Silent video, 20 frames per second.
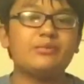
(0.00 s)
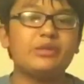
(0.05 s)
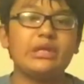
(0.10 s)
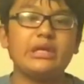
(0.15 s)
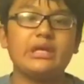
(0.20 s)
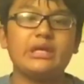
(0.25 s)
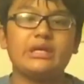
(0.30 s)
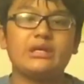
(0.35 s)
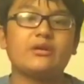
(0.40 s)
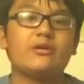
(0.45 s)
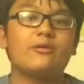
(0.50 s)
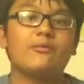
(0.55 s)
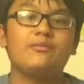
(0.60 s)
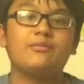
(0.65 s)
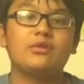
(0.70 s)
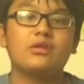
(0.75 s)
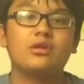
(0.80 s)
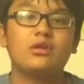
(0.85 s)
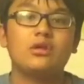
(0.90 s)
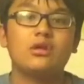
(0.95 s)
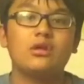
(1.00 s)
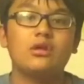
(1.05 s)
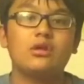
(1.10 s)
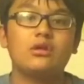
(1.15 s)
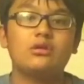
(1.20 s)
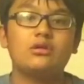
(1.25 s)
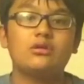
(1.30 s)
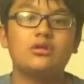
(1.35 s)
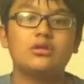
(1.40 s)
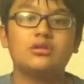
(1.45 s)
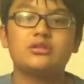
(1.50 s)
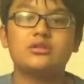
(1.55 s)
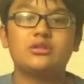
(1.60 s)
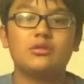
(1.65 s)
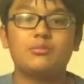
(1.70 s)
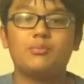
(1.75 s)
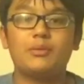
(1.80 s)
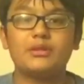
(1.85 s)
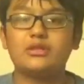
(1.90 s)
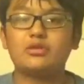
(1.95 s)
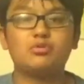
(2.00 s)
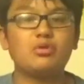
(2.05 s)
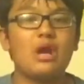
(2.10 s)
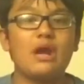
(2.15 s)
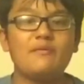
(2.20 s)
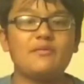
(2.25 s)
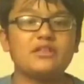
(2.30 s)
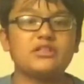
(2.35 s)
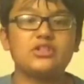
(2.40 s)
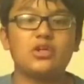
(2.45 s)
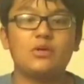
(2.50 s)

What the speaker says: thing. But the graphics